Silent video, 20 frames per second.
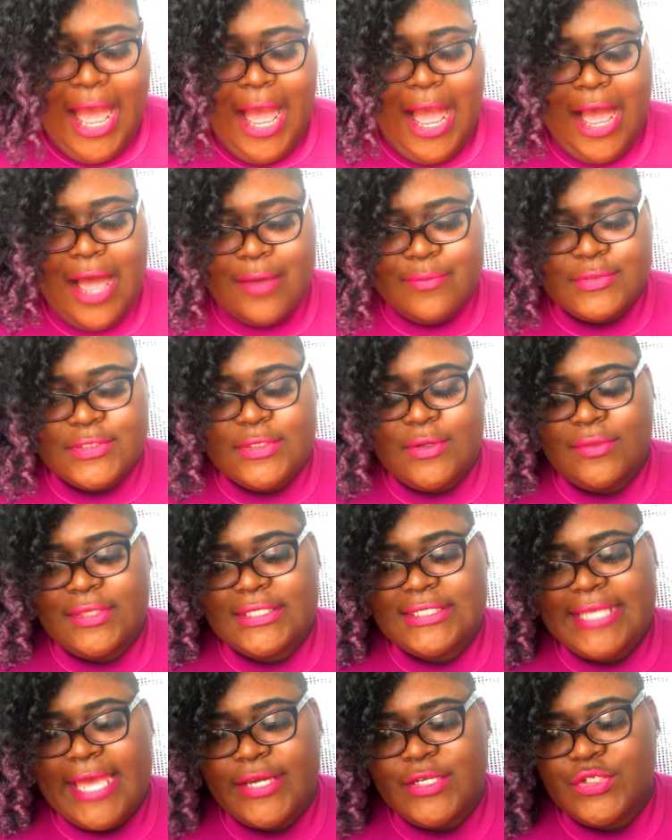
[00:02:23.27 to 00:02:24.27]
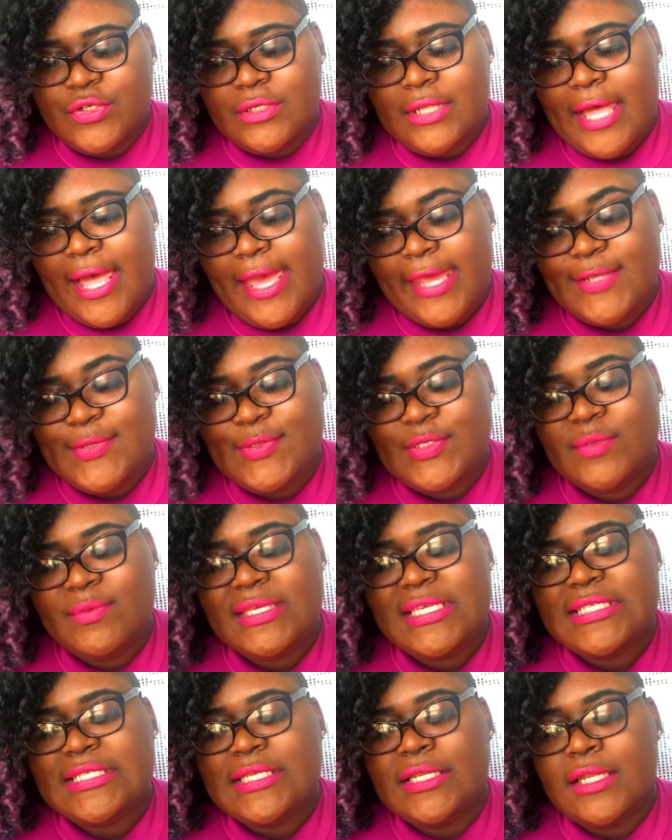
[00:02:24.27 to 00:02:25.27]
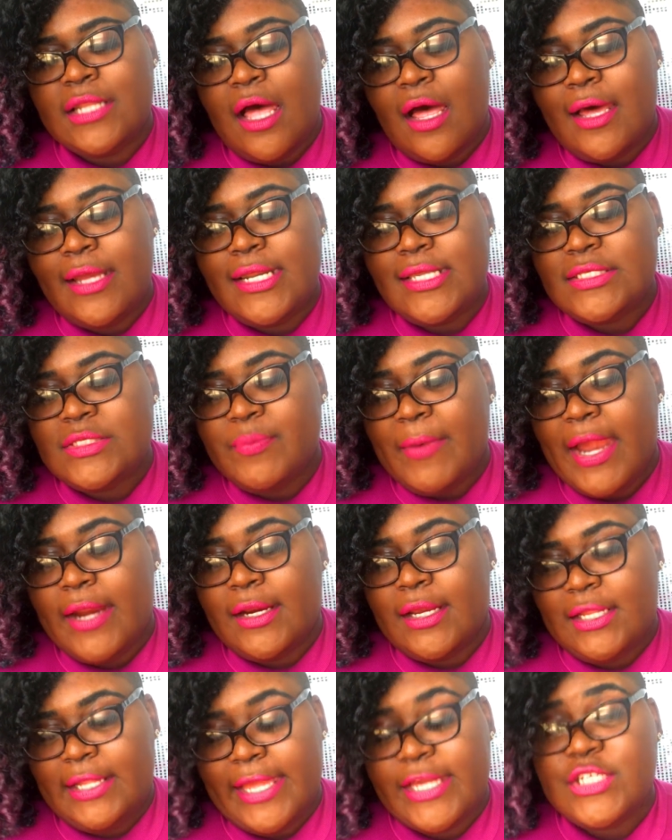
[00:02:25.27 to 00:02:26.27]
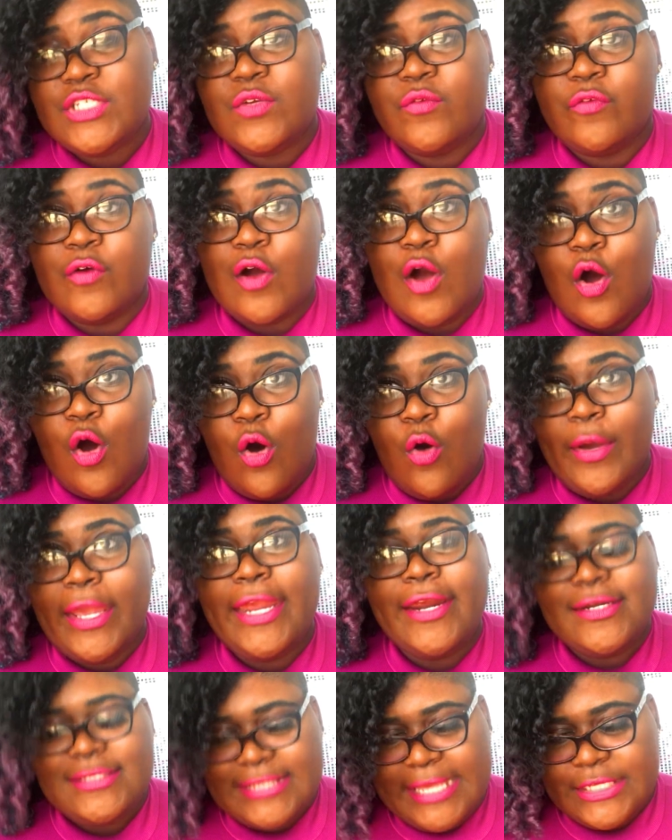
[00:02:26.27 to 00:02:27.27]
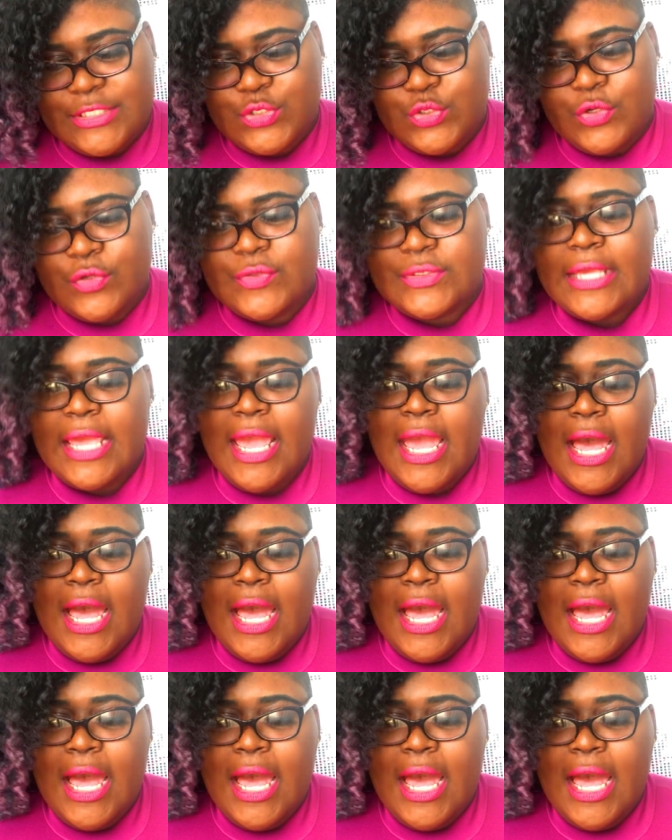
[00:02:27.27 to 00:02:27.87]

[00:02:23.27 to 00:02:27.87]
Um, so the texture line is supposed to be a salon-inspired collection for all hair textures.